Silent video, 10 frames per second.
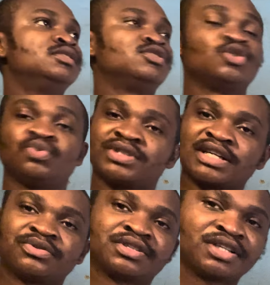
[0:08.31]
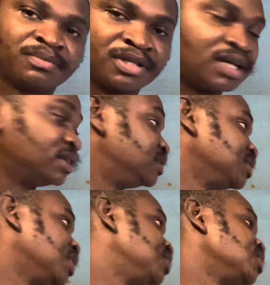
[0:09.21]
So we'll start with criminal
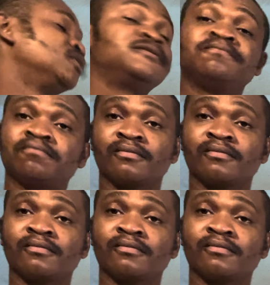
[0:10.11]
litigation,